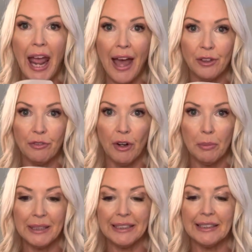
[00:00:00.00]
at the
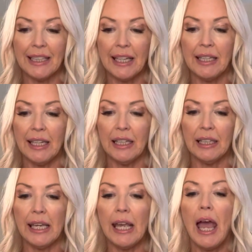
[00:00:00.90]
pharmacies in
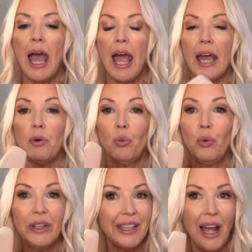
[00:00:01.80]
Italy, and
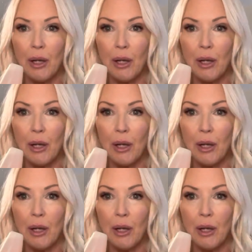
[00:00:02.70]
really high